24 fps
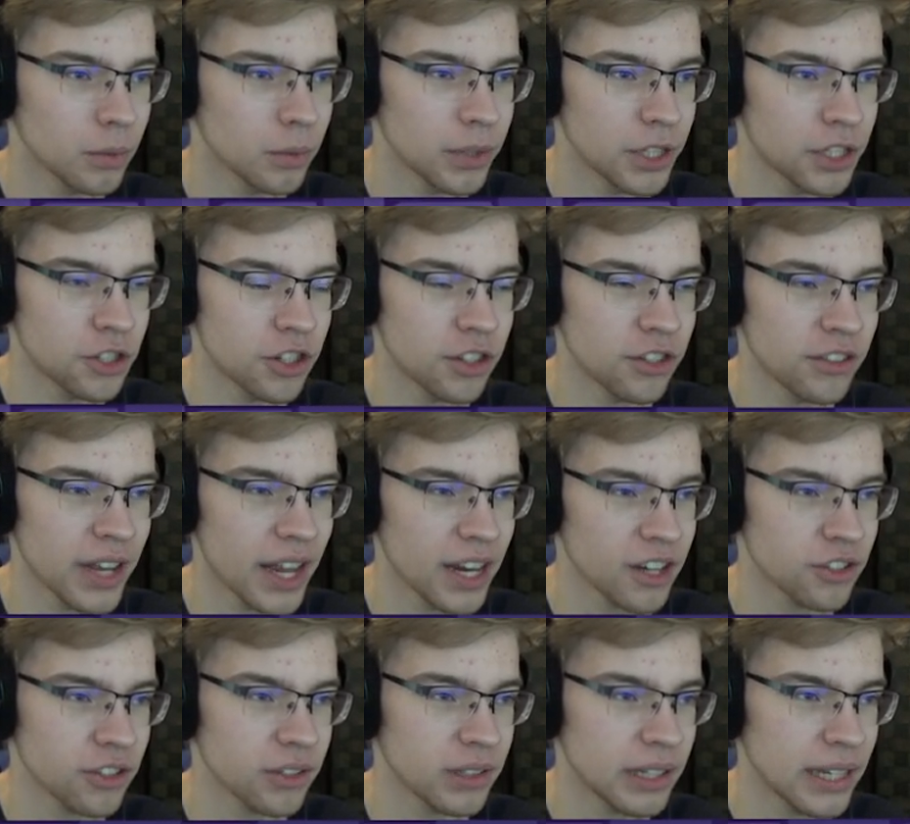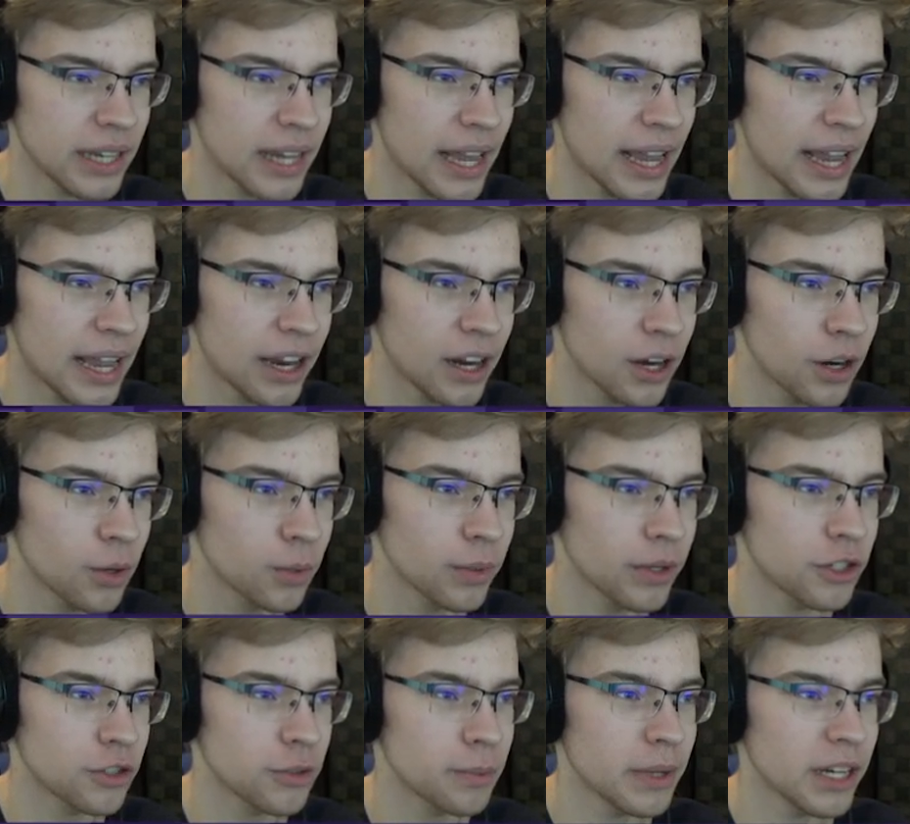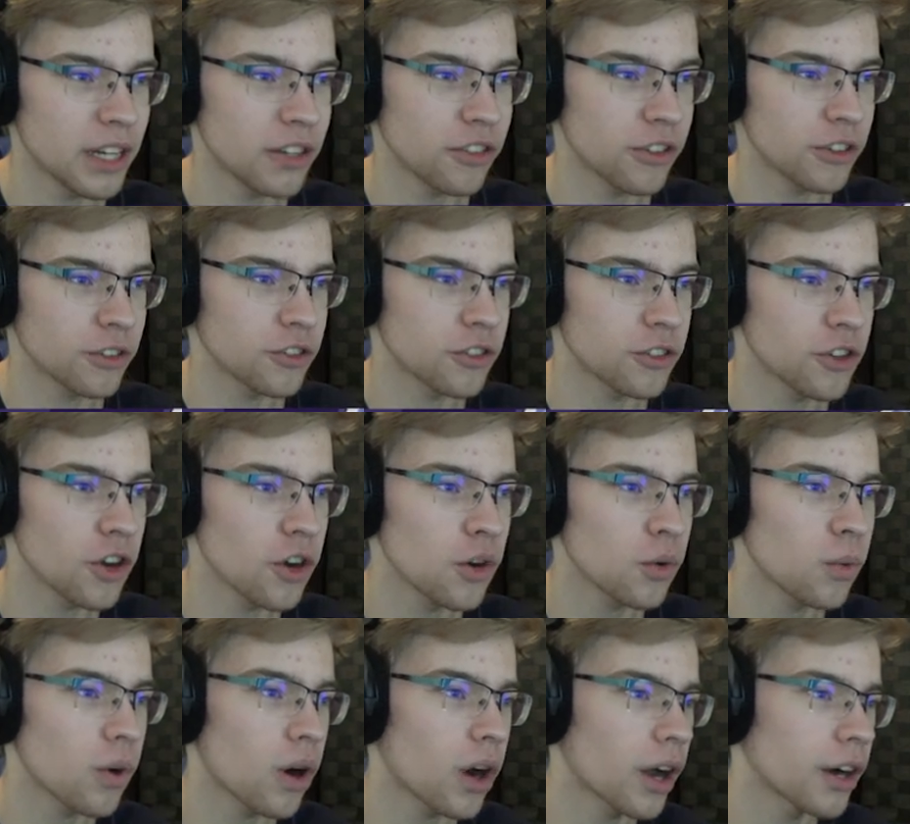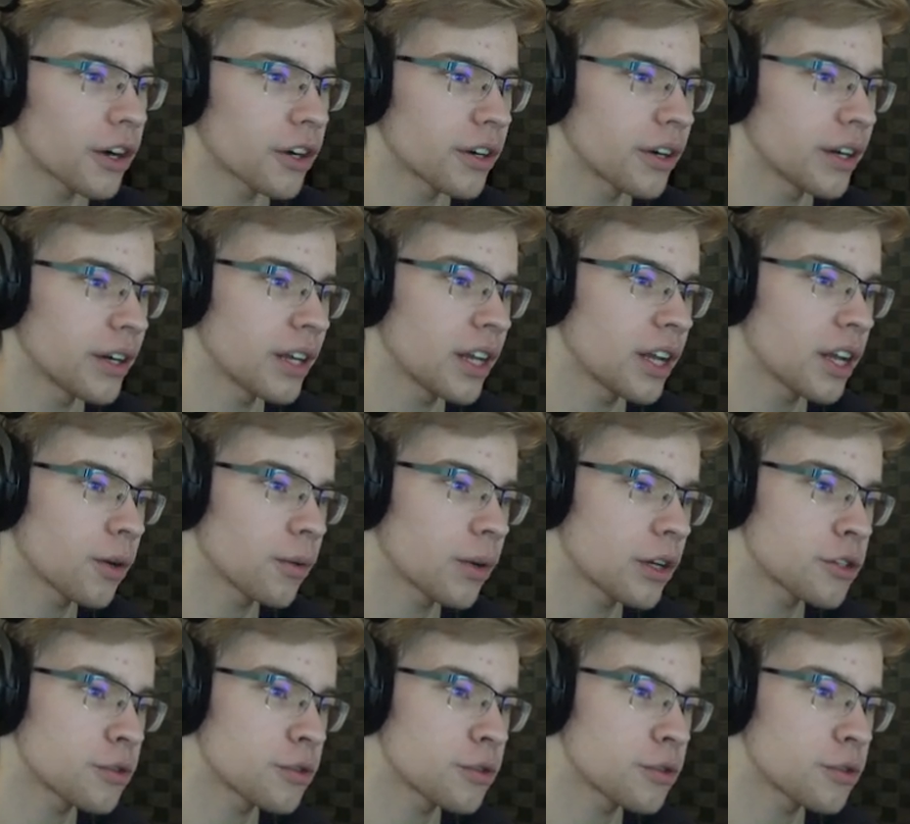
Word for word: which is actually air, which means there's no water in here,